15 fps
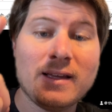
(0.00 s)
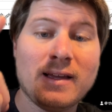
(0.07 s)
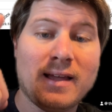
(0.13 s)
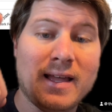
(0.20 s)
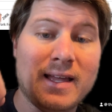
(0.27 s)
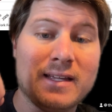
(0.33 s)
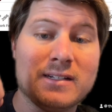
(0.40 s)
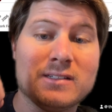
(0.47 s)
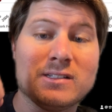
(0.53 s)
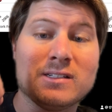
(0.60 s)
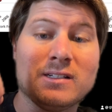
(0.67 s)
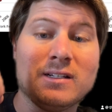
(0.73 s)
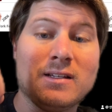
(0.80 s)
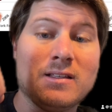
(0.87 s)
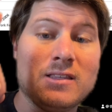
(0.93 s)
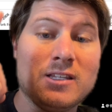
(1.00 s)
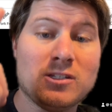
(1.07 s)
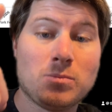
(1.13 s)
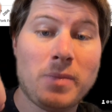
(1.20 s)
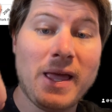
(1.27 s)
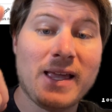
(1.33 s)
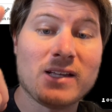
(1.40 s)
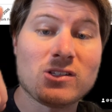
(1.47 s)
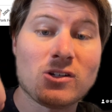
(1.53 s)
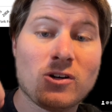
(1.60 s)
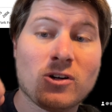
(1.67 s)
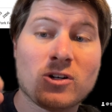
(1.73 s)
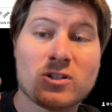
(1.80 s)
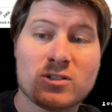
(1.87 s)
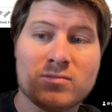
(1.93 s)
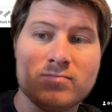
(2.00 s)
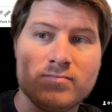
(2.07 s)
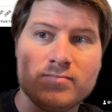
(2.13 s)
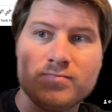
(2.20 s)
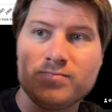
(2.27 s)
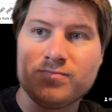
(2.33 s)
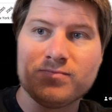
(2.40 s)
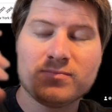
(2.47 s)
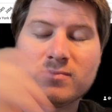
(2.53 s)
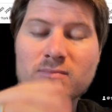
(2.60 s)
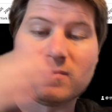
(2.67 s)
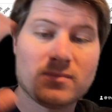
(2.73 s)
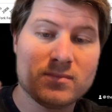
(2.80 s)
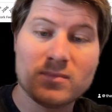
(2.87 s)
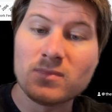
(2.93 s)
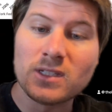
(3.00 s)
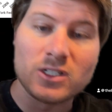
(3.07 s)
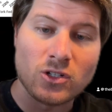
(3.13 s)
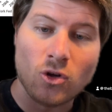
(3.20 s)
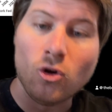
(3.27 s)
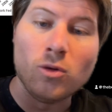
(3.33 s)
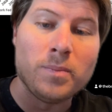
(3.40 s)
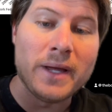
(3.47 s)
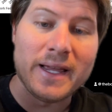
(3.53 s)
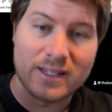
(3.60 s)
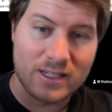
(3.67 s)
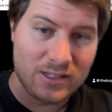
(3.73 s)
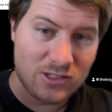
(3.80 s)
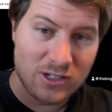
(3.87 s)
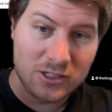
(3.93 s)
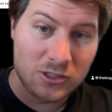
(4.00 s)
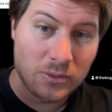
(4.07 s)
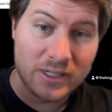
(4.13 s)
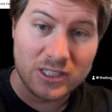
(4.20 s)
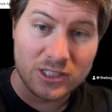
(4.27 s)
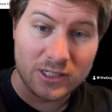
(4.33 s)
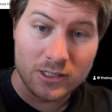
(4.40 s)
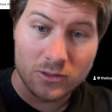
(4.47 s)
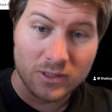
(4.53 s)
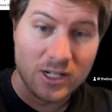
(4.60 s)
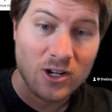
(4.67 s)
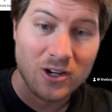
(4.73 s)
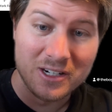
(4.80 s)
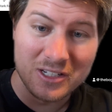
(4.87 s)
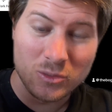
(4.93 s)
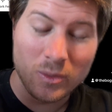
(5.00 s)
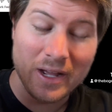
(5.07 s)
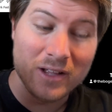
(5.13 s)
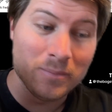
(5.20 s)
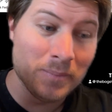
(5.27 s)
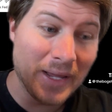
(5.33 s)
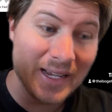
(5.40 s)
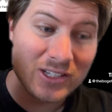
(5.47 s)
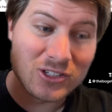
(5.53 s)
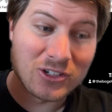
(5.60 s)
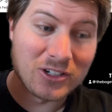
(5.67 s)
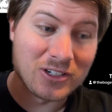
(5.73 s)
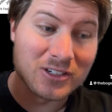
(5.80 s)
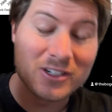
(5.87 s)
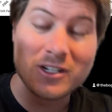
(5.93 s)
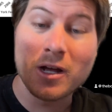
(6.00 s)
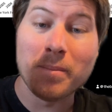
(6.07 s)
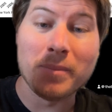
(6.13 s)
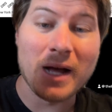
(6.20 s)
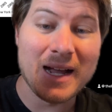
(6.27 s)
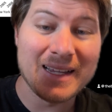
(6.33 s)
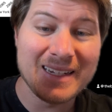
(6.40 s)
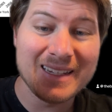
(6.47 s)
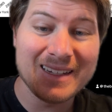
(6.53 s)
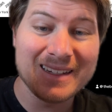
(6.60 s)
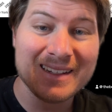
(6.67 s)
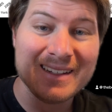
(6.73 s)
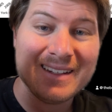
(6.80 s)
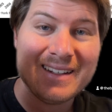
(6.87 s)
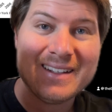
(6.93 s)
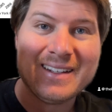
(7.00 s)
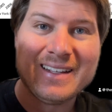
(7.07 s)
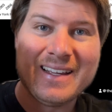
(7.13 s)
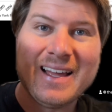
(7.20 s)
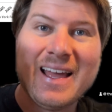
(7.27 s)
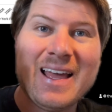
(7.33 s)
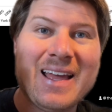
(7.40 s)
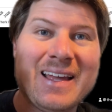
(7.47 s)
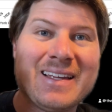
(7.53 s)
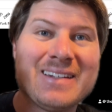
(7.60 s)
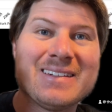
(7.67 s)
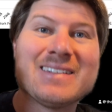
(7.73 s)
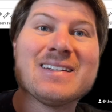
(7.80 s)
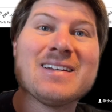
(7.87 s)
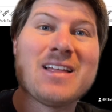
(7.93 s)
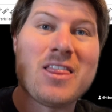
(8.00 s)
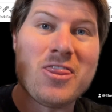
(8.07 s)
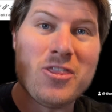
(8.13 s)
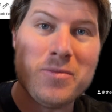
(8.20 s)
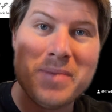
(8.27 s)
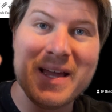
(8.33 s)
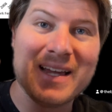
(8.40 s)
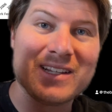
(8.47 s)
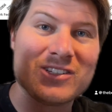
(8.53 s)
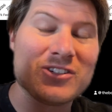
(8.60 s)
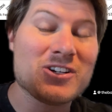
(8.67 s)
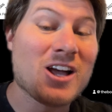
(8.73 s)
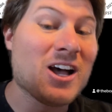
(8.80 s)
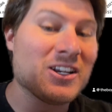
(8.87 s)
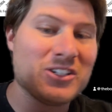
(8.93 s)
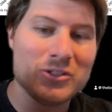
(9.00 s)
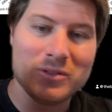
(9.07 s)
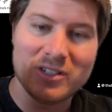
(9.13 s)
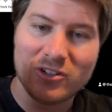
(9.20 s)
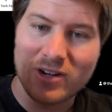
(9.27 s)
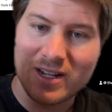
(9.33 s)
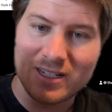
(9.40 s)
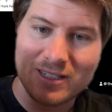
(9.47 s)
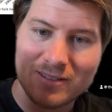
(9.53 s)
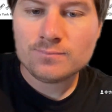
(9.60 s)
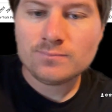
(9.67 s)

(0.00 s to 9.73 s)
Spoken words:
And these banks there's a whole banking situation going on as well. Banks are combining and the banks are not doing great.